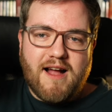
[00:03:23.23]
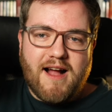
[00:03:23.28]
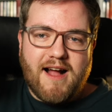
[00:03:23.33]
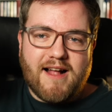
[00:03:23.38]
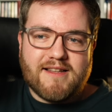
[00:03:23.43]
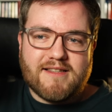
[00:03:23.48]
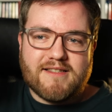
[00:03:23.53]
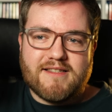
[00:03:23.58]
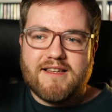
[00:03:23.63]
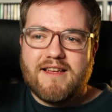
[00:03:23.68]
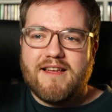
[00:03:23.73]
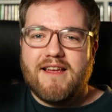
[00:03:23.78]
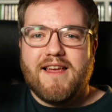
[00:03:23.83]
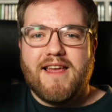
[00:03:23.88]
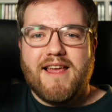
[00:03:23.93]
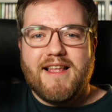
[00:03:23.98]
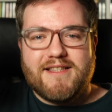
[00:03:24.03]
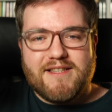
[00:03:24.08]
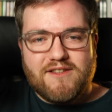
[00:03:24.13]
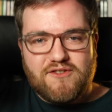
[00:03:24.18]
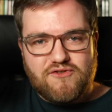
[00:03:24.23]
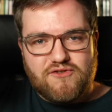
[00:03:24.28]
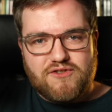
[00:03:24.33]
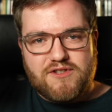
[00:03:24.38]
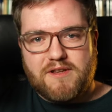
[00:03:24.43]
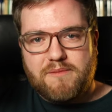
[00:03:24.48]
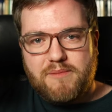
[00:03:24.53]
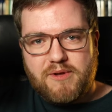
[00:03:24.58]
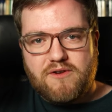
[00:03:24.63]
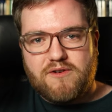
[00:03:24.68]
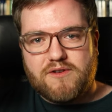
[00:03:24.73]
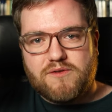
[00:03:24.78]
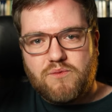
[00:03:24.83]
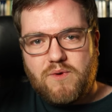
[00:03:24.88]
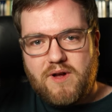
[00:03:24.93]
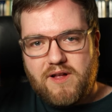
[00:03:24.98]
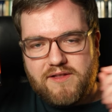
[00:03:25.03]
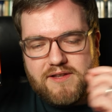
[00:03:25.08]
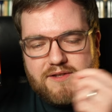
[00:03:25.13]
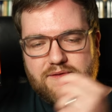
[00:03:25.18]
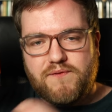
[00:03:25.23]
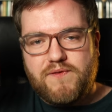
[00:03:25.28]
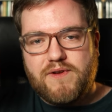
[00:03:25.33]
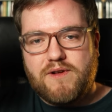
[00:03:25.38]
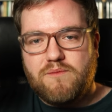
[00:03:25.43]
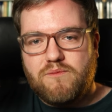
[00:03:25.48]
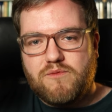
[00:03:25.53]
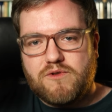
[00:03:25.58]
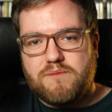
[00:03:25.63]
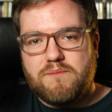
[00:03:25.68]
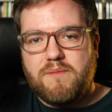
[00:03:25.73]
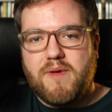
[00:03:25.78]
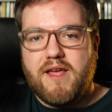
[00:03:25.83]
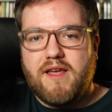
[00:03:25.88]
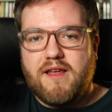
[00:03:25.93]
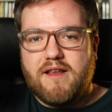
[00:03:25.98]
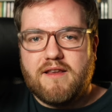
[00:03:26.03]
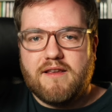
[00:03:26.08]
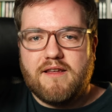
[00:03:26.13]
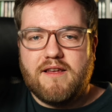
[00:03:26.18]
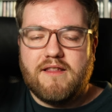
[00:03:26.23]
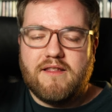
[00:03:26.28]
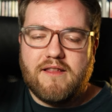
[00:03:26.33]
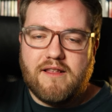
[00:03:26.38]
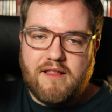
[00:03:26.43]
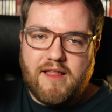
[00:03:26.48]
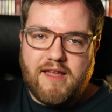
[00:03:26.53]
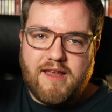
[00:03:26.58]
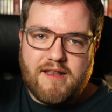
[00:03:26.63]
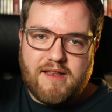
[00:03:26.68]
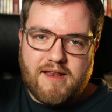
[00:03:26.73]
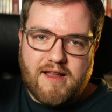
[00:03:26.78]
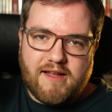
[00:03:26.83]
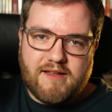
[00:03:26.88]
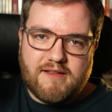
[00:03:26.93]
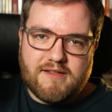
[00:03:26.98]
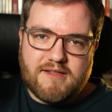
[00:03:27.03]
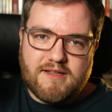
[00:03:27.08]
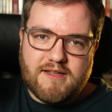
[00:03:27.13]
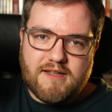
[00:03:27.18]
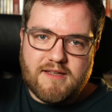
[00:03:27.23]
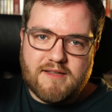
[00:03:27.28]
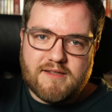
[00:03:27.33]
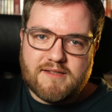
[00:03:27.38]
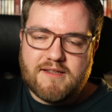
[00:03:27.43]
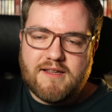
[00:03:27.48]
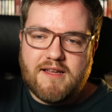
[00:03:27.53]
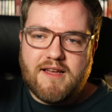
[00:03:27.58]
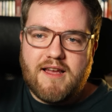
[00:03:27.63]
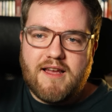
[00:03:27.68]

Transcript: And it's interesting because while this film was made in the late 90s,